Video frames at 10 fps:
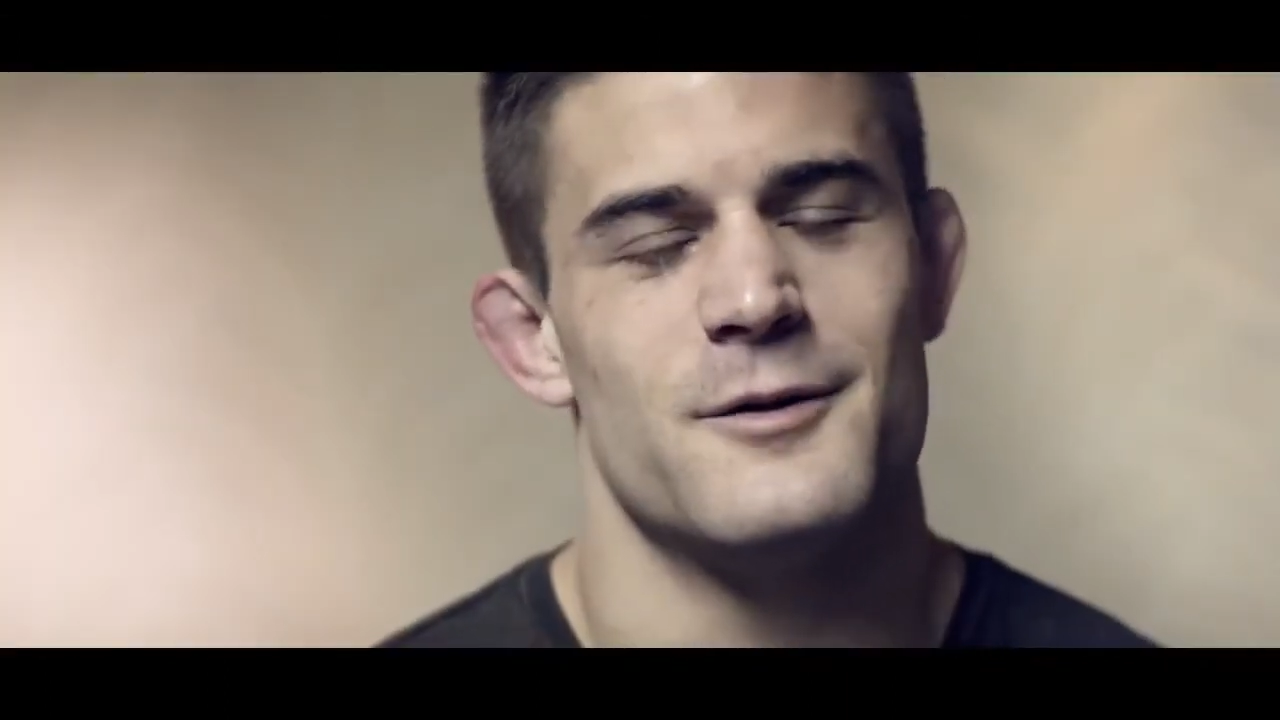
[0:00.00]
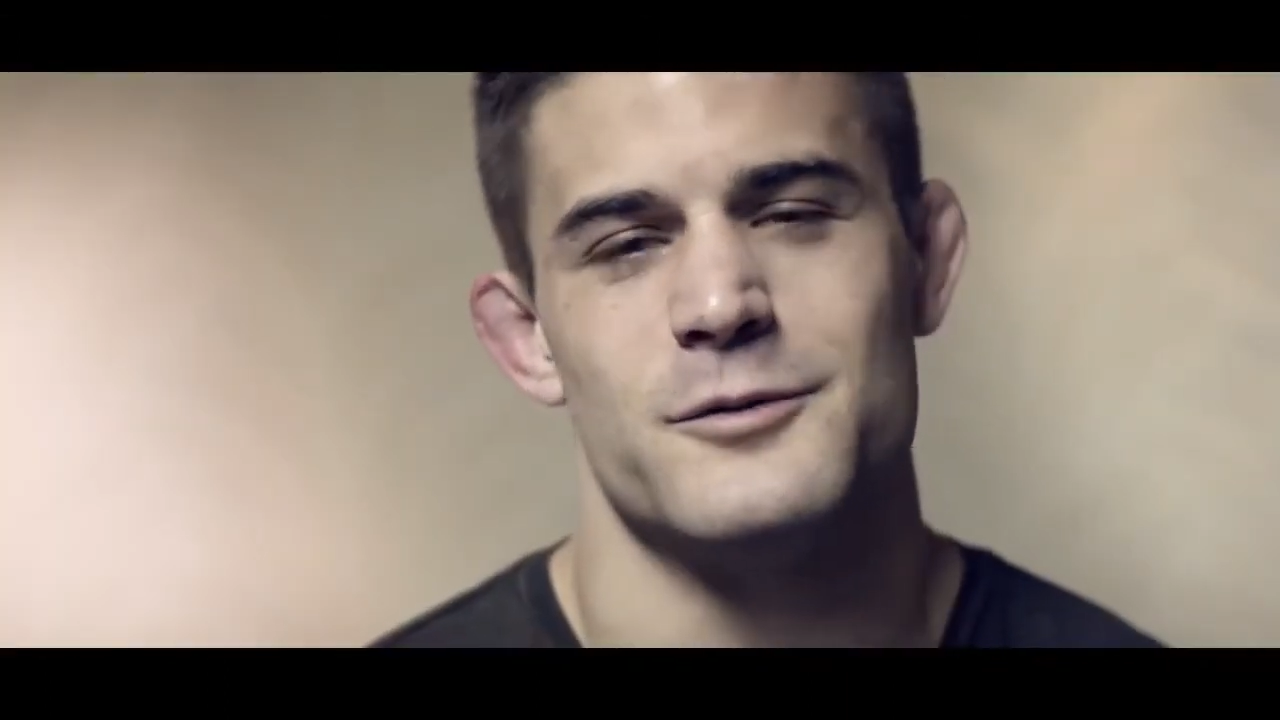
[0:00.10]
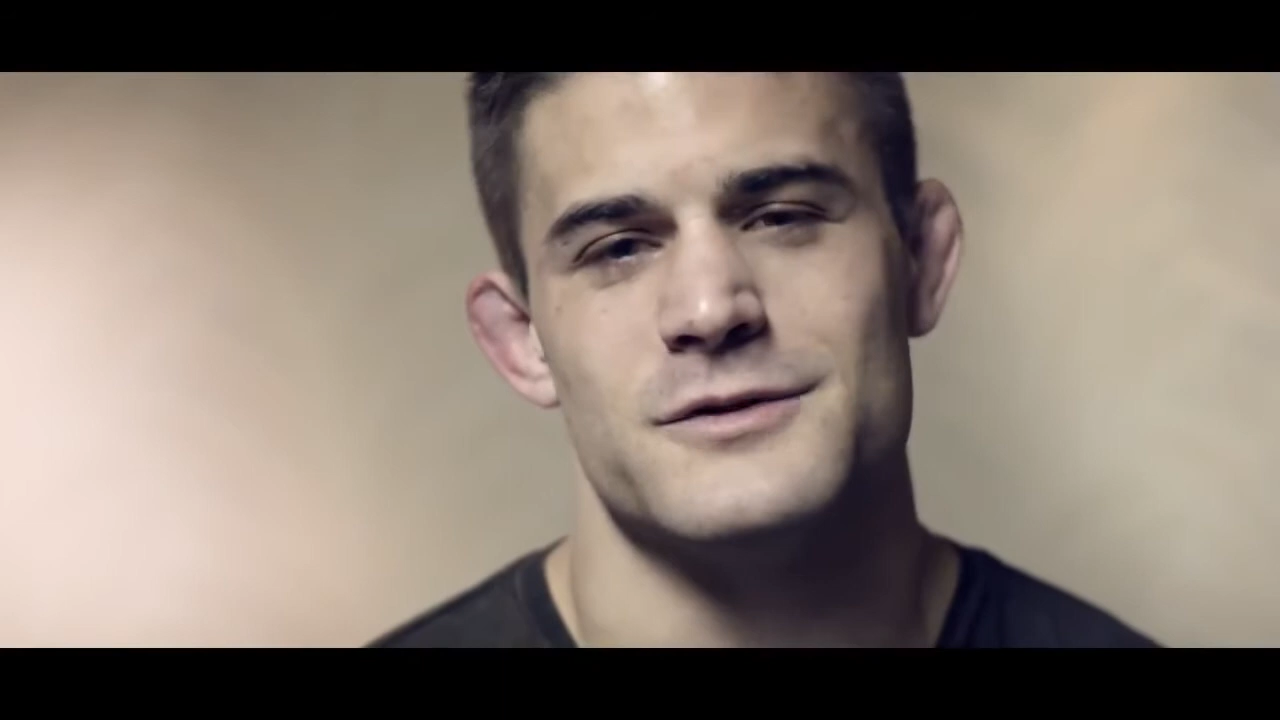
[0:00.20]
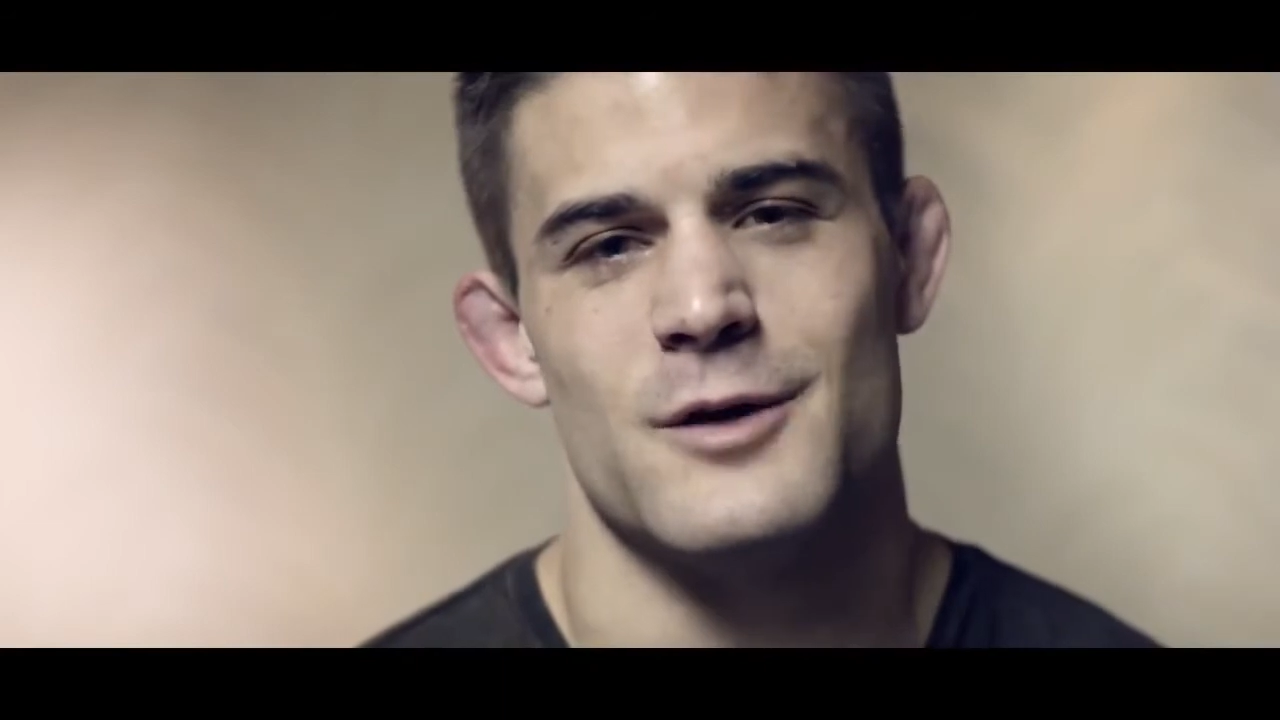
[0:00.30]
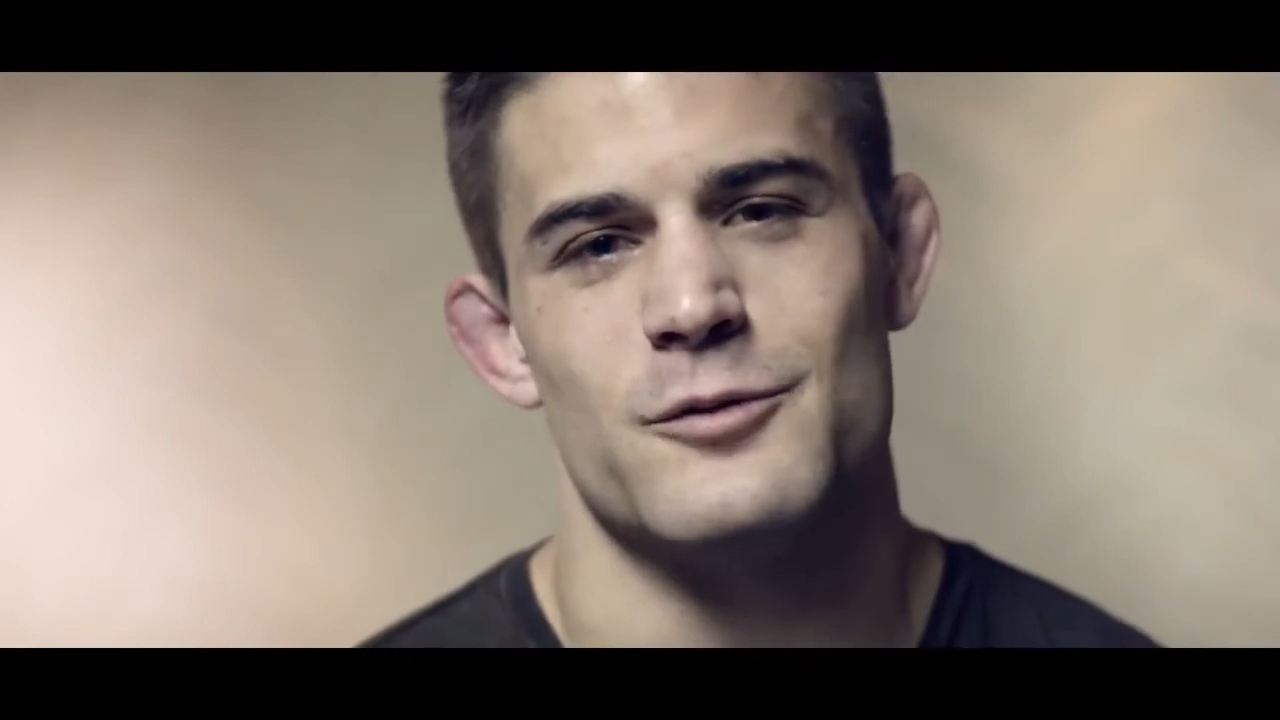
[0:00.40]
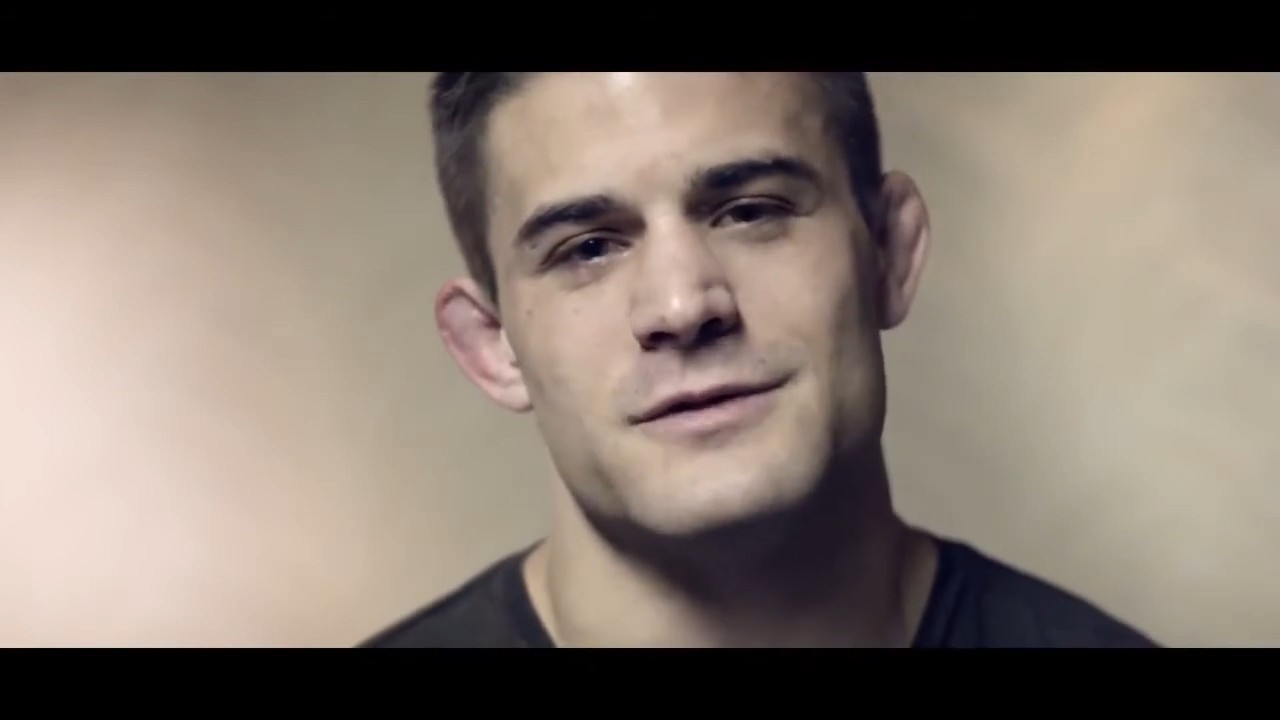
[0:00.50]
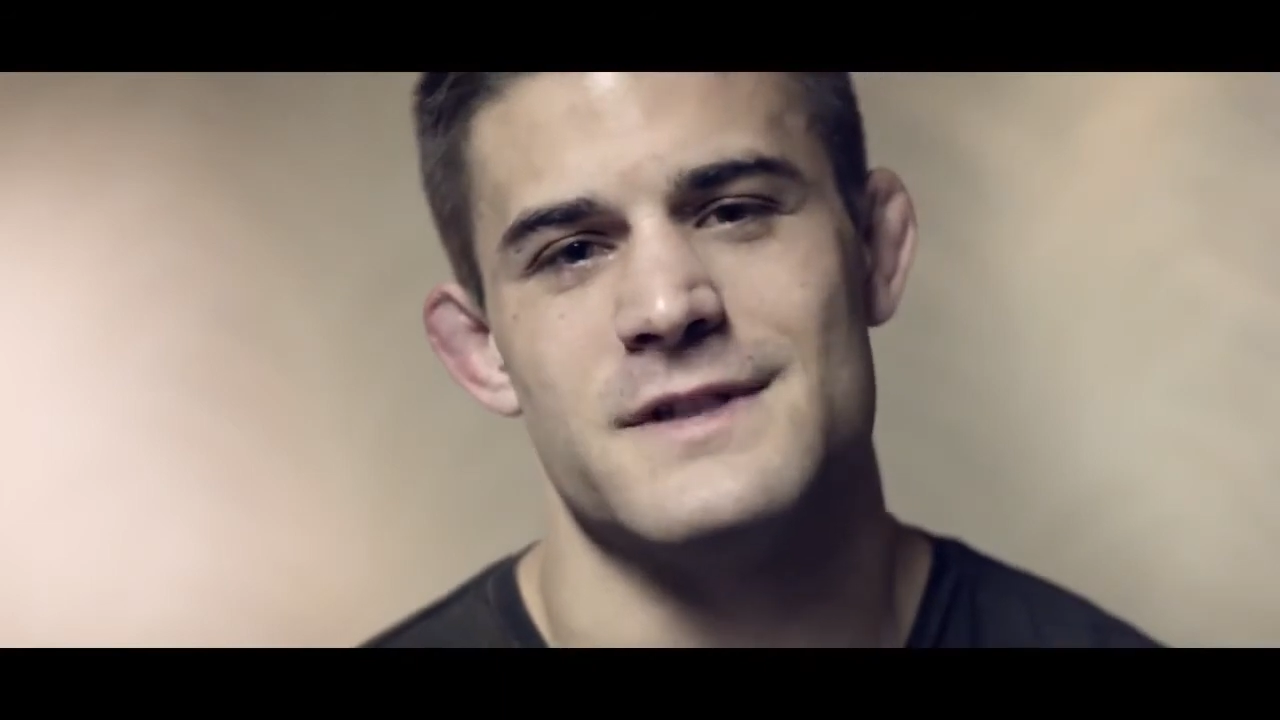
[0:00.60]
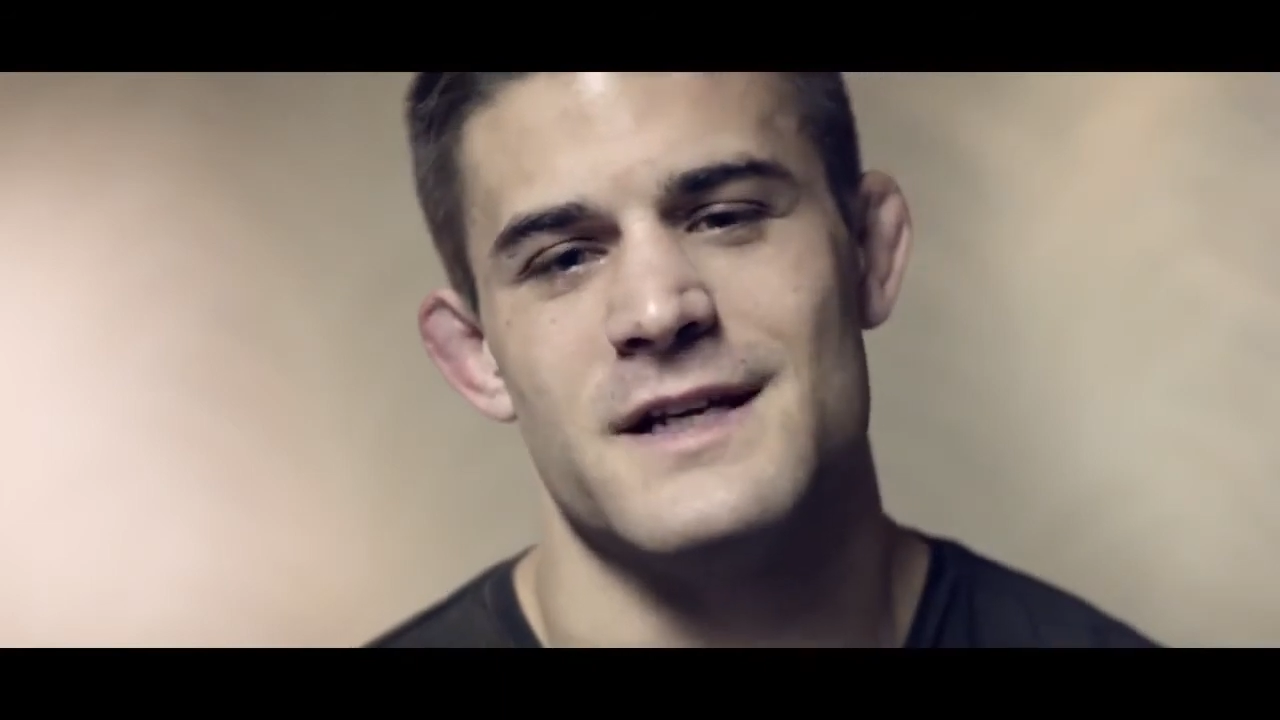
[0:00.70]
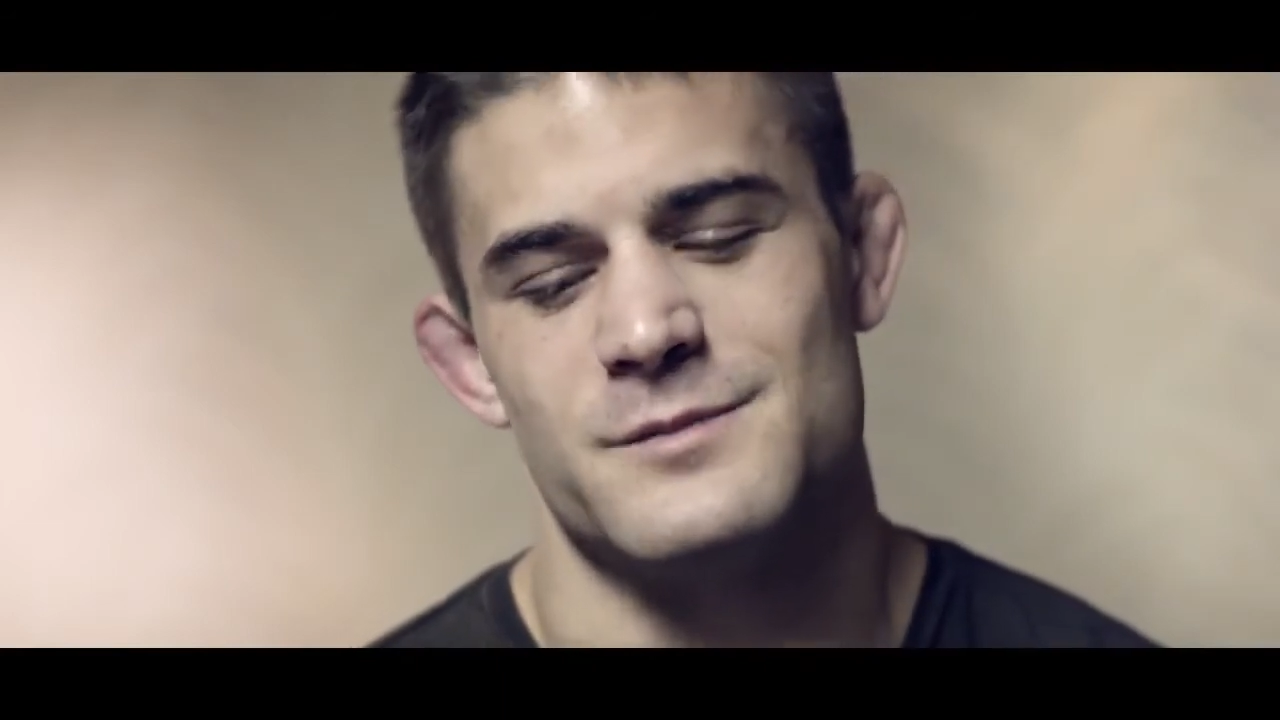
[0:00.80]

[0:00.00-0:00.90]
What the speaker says: I won't say